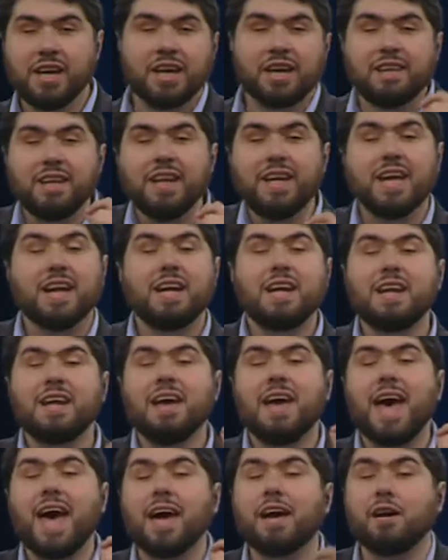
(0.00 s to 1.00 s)
Can they get an
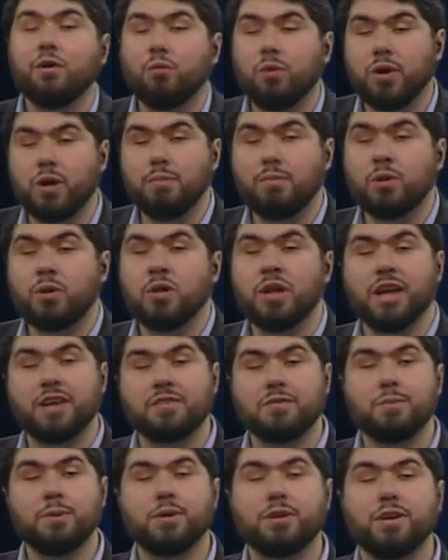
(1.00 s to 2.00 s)
equitable
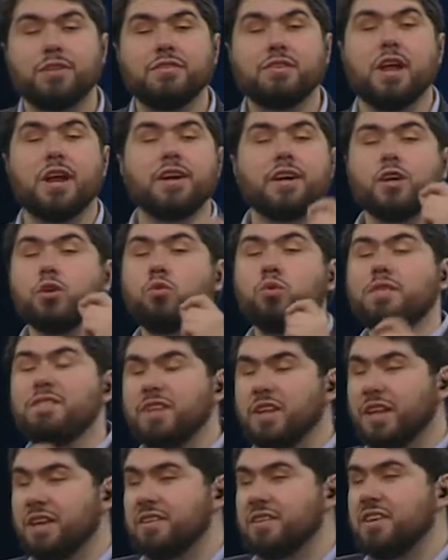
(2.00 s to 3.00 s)
experience? Not an
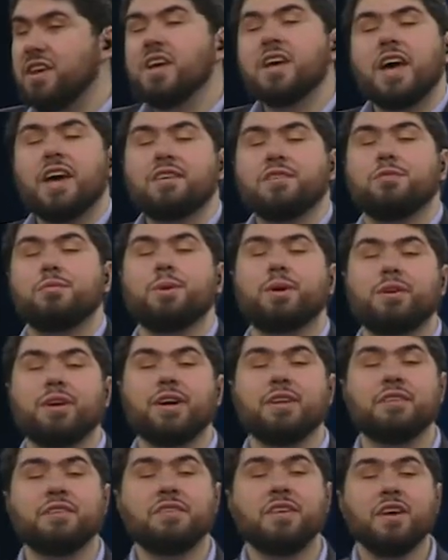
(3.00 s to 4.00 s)
equivalent
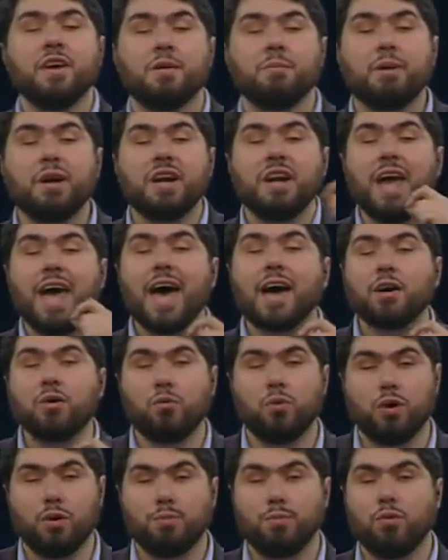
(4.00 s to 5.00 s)
experience, but an
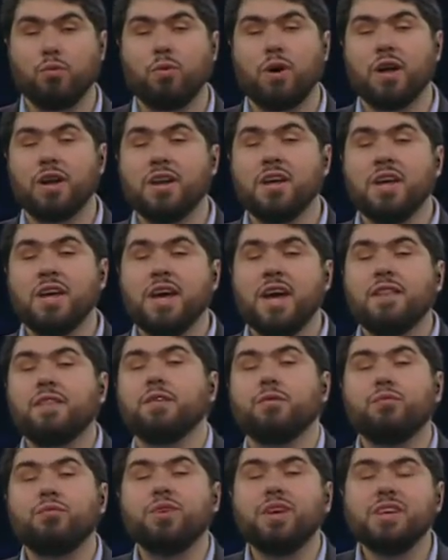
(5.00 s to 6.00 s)
equitable one. And
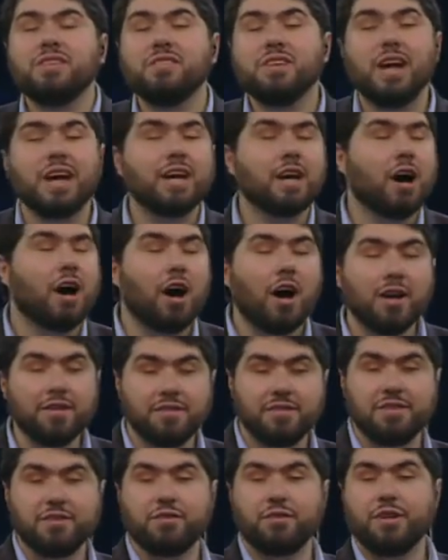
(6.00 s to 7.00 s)
the reason I
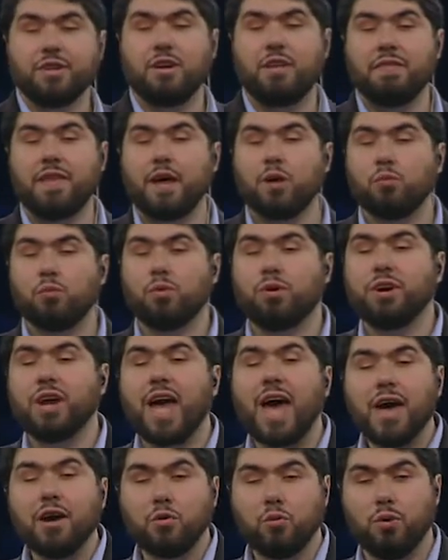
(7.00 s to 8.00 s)
concentrate on that word
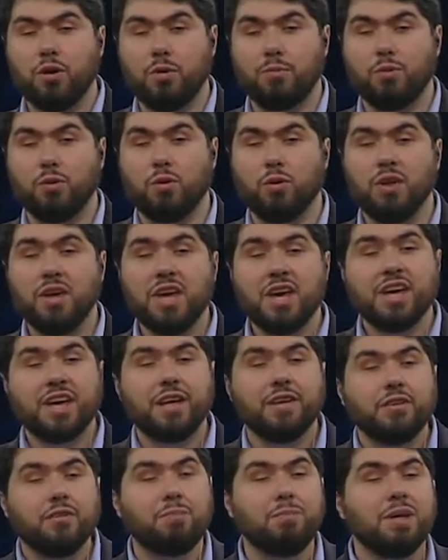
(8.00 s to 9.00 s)
equitable
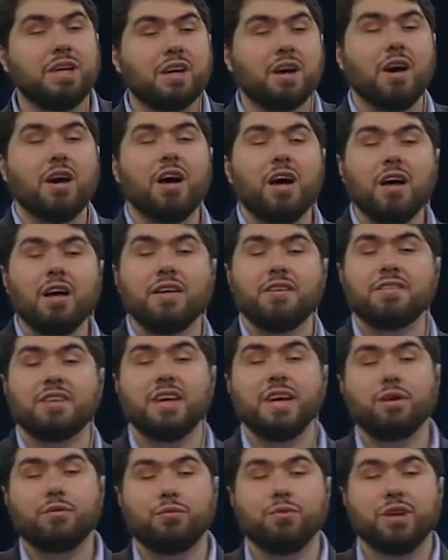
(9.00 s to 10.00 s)
is because
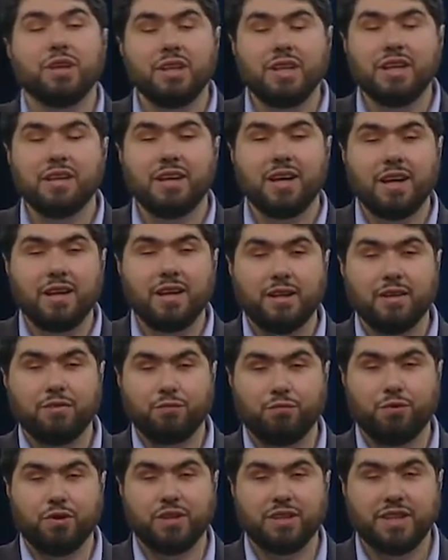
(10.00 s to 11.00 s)
it really
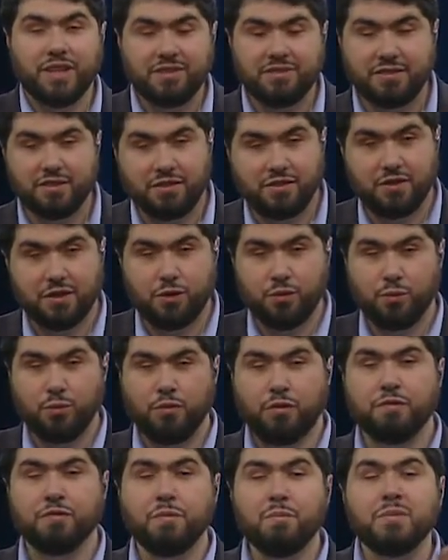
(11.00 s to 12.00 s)
releases you
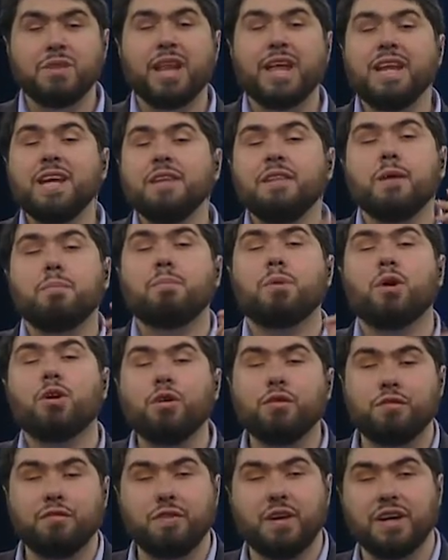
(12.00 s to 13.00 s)
from letting the
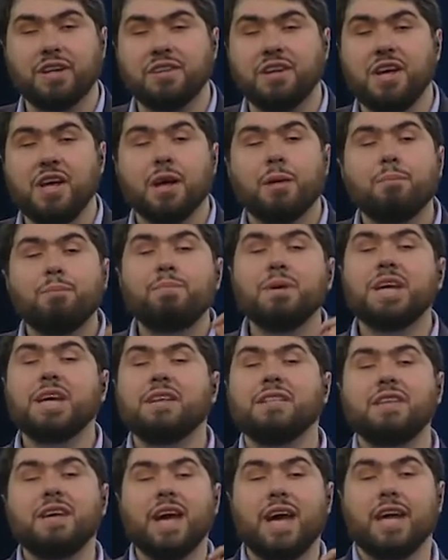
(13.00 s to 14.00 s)
perfect be
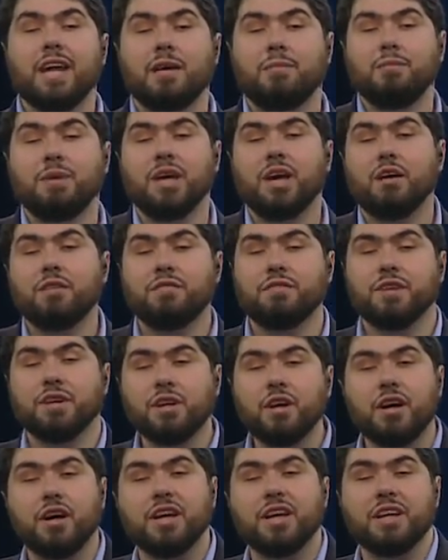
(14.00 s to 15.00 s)
the enemy of the
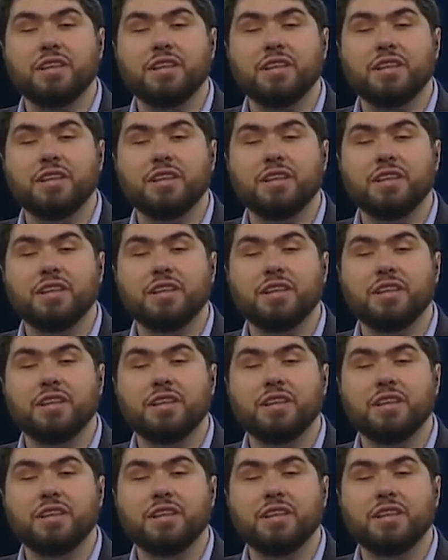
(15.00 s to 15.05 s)
good.